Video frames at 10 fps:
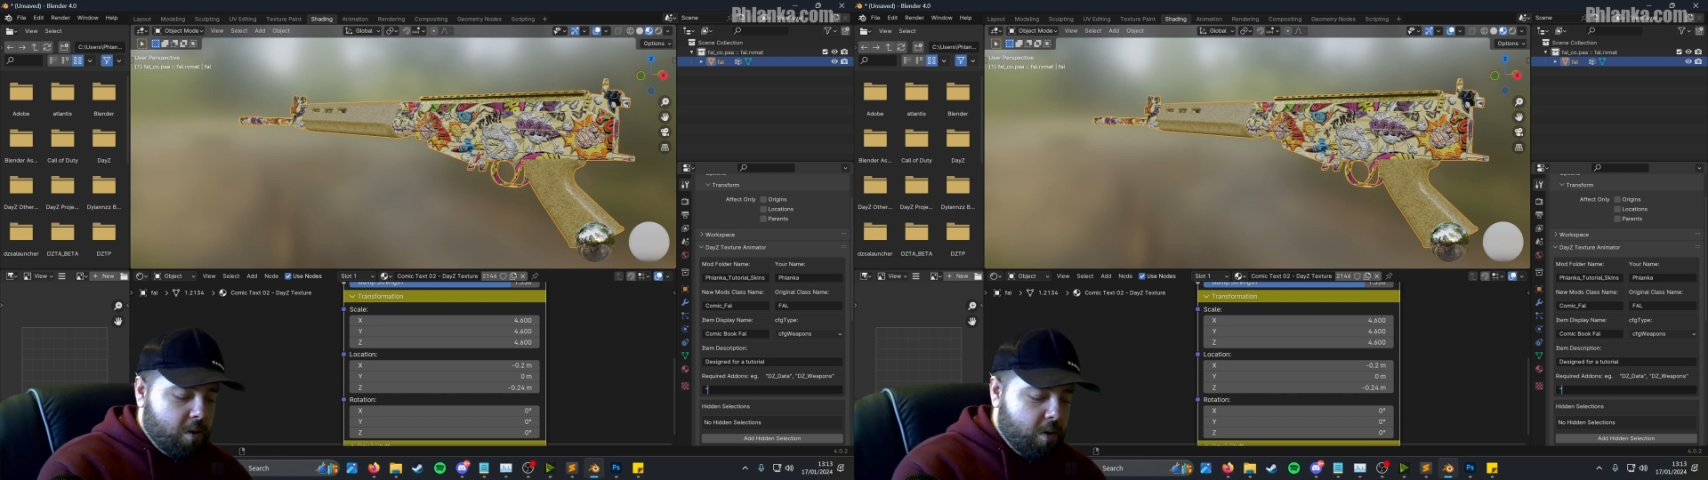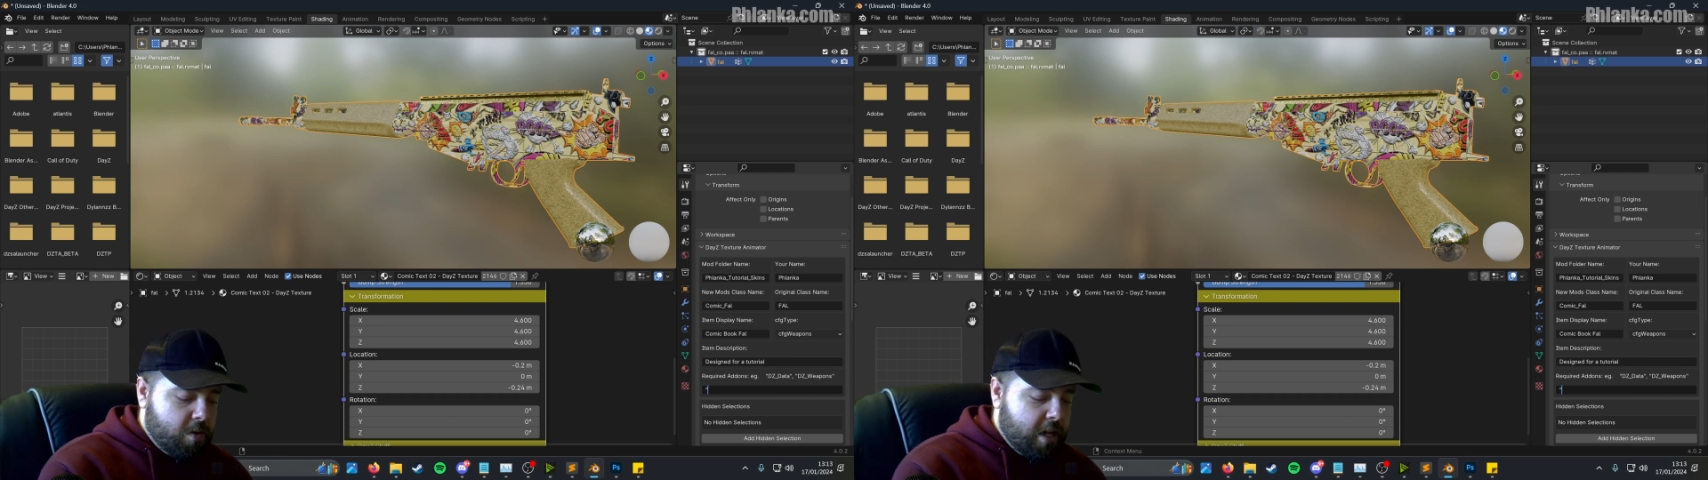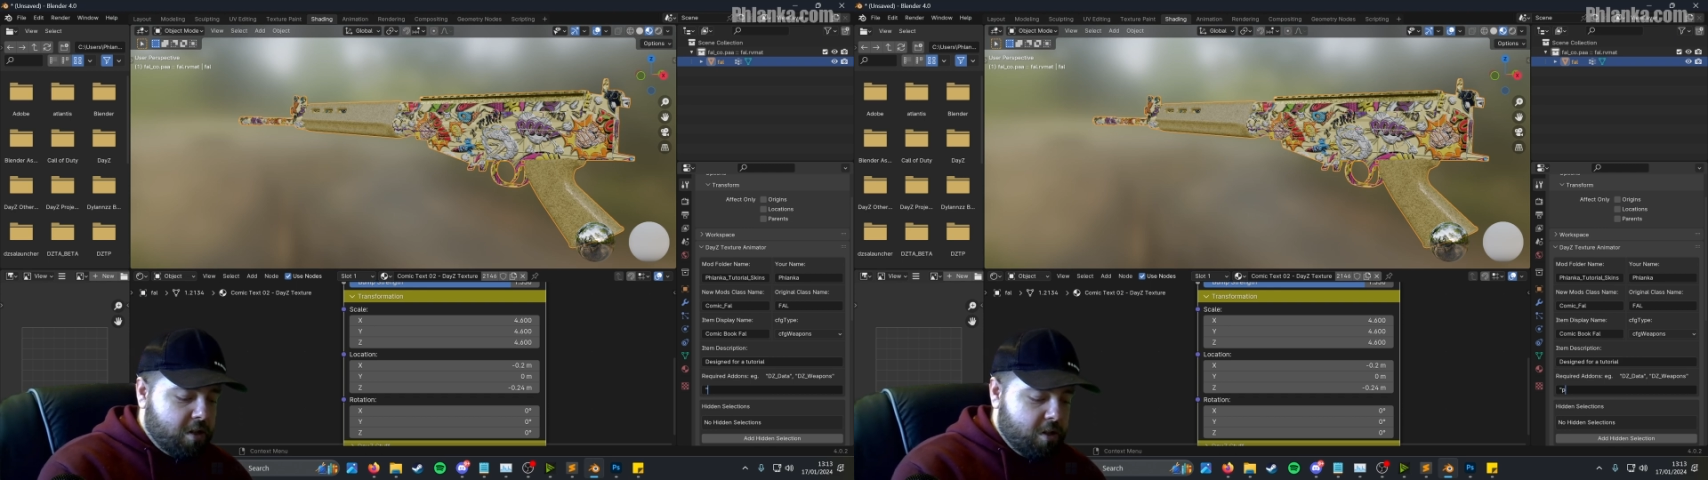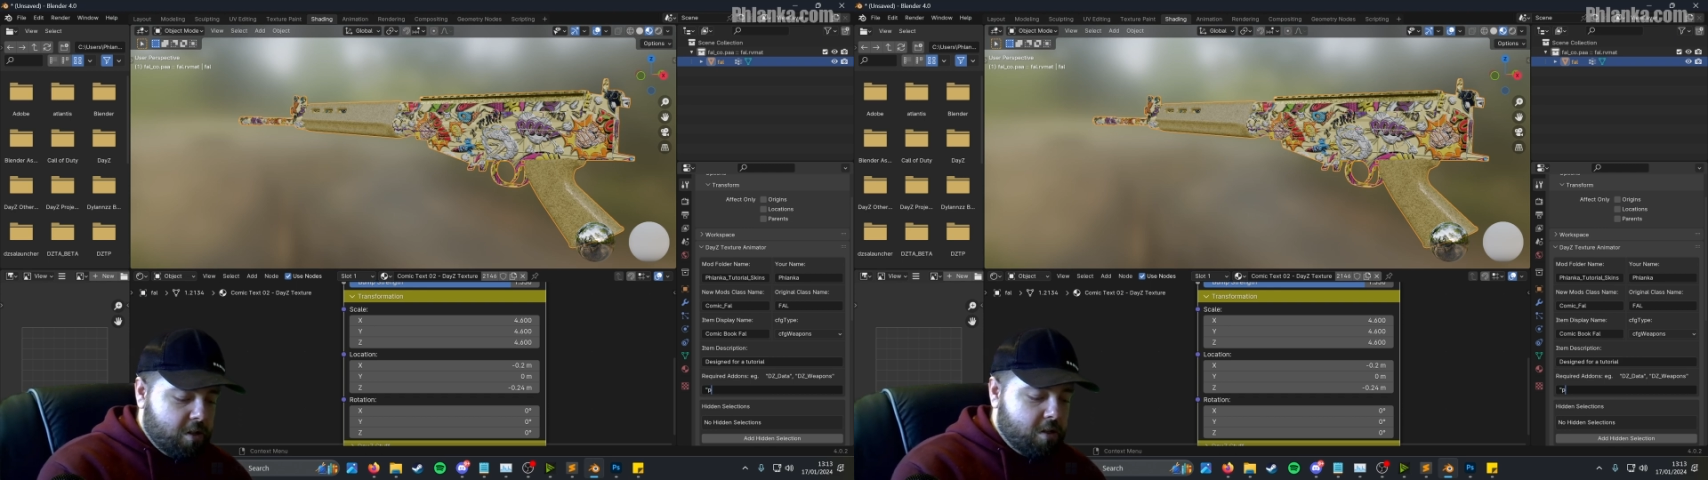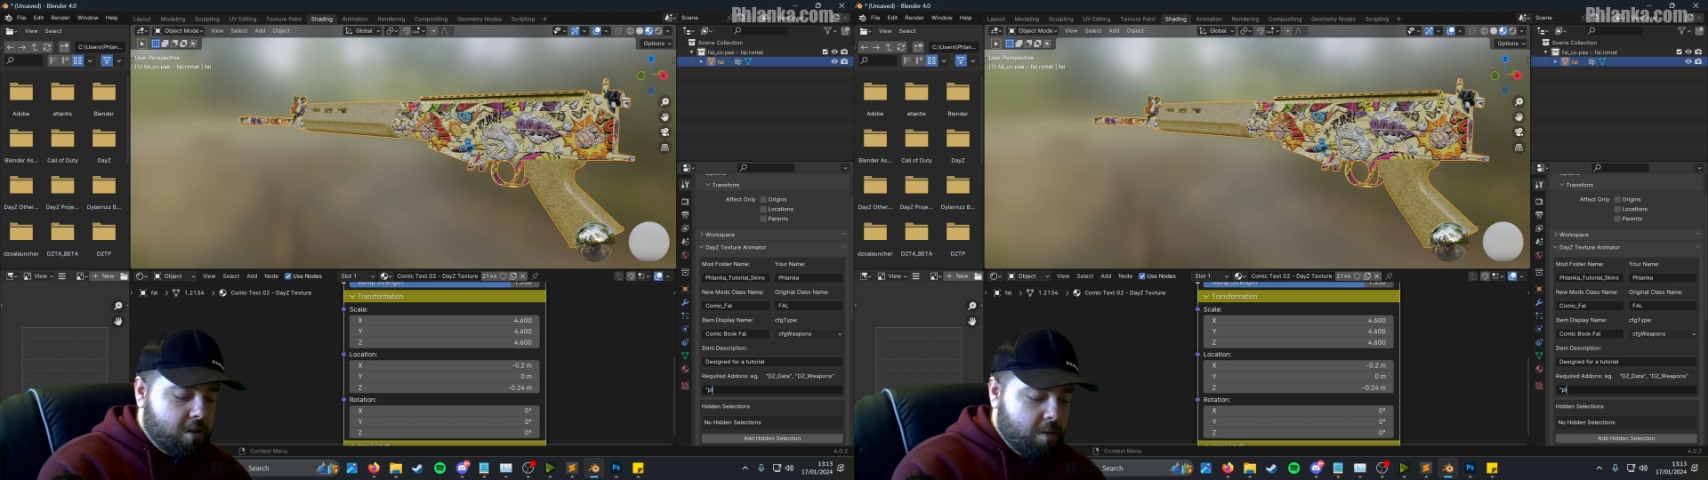
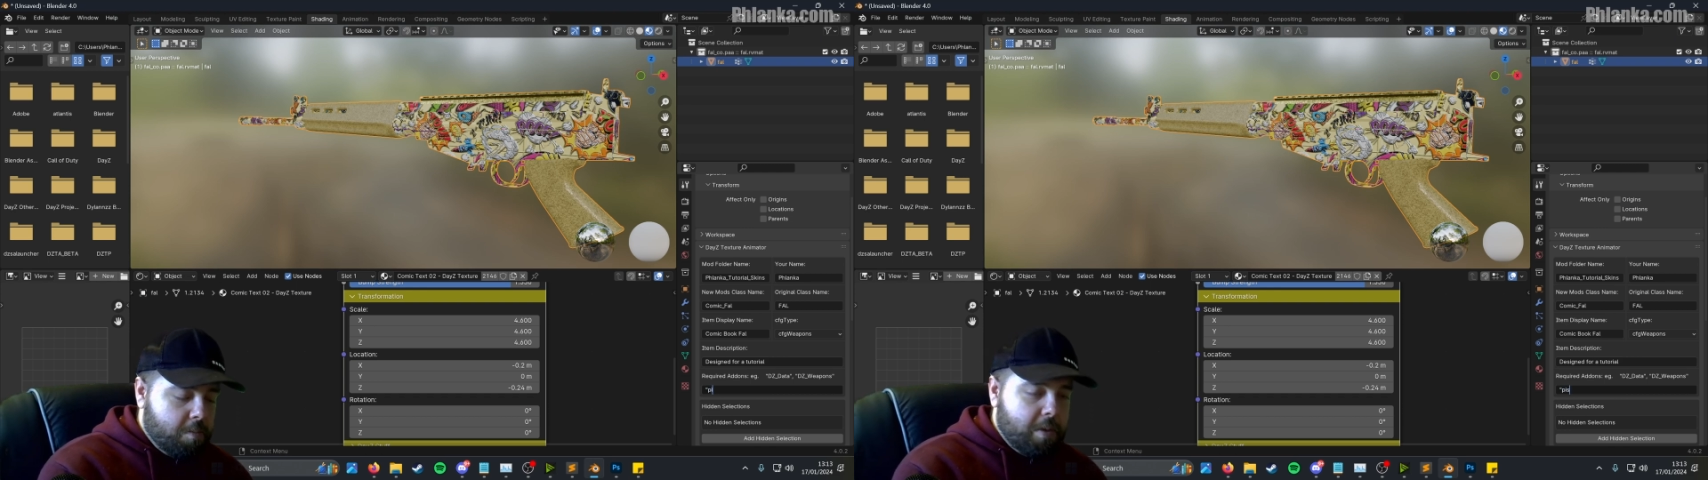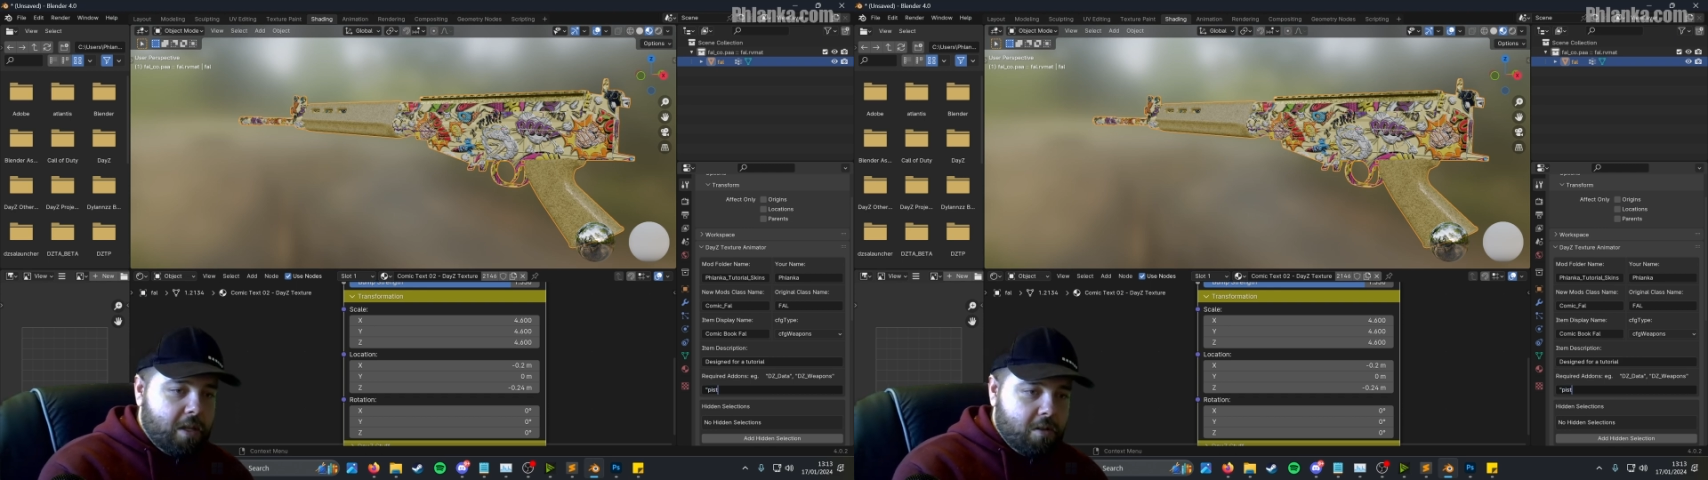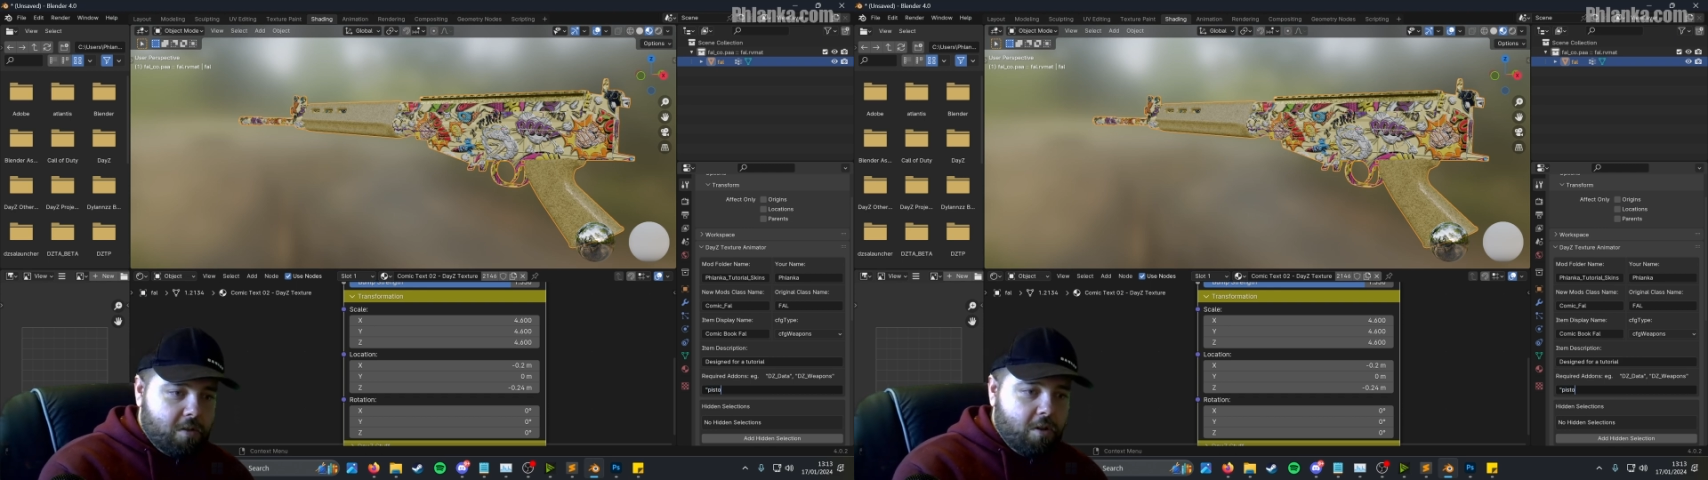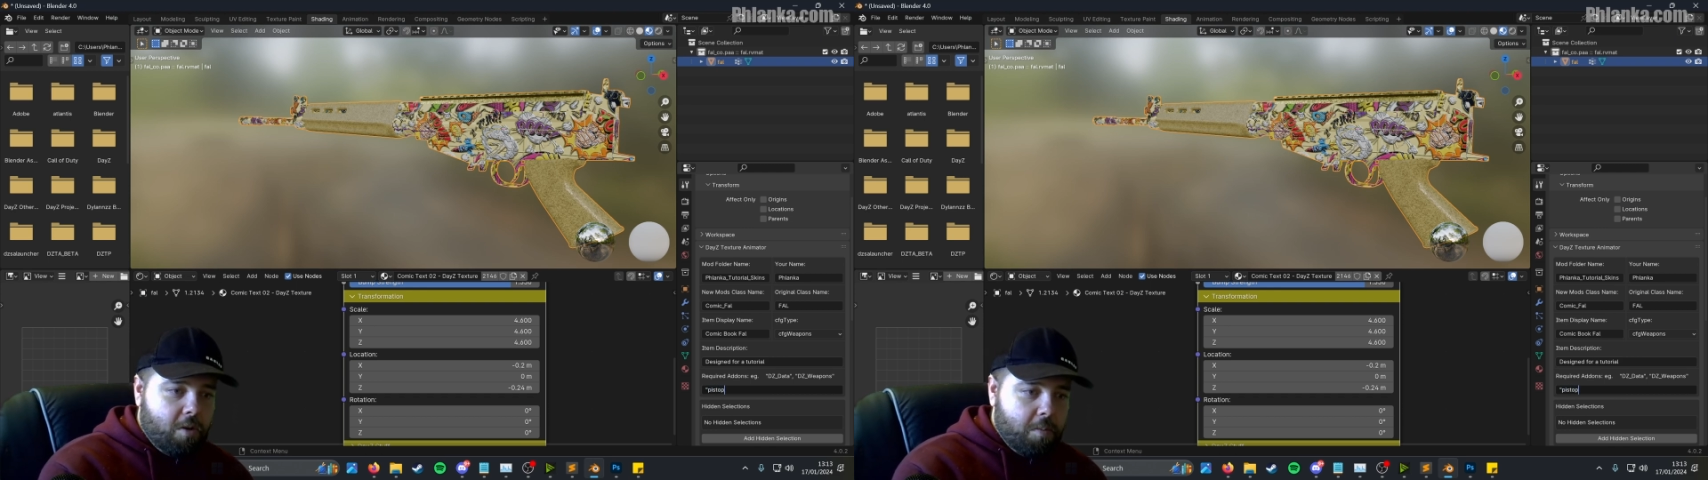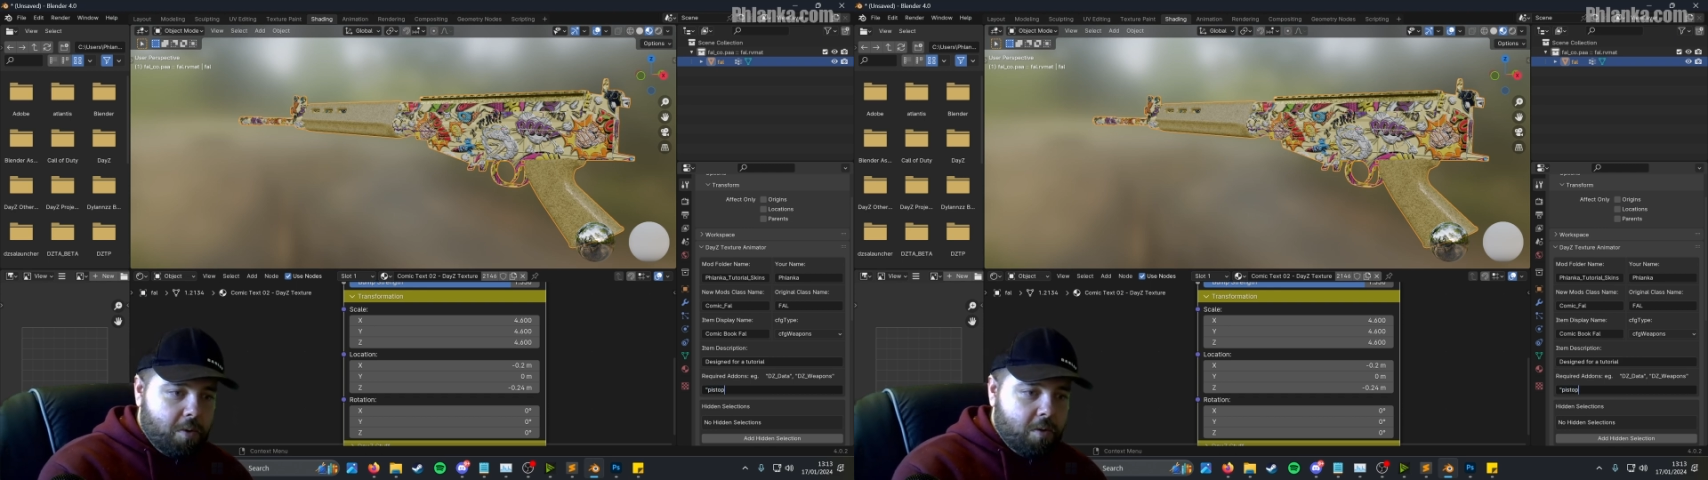quotations pit
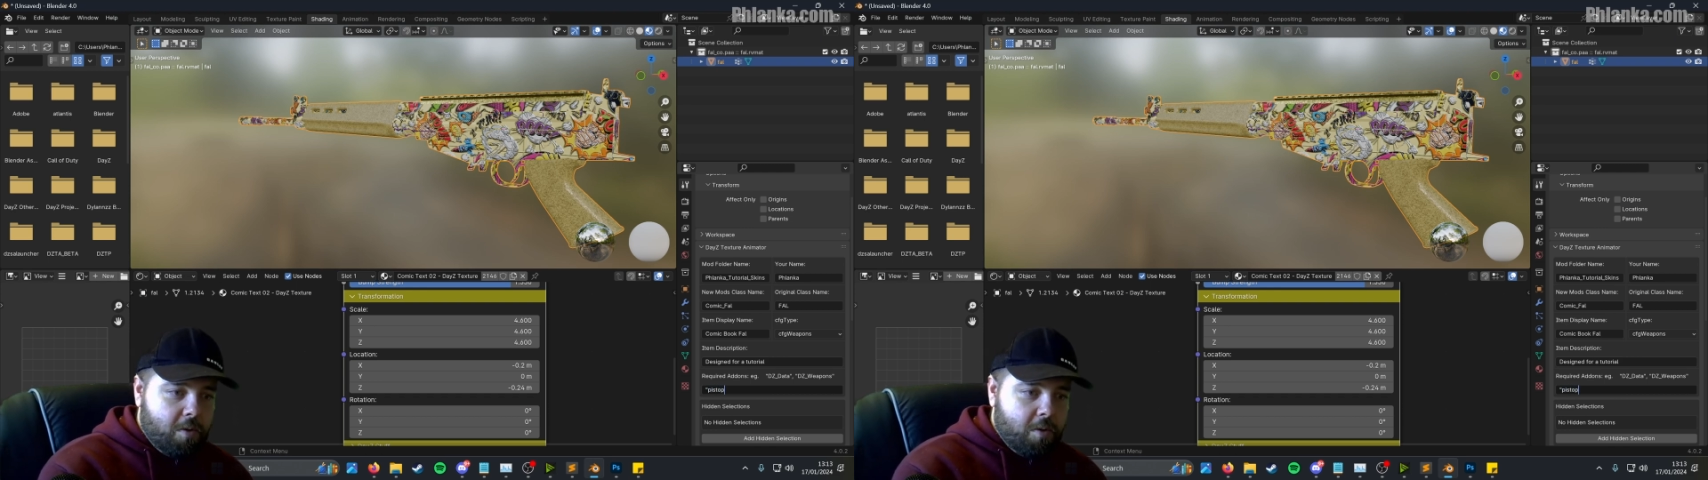stop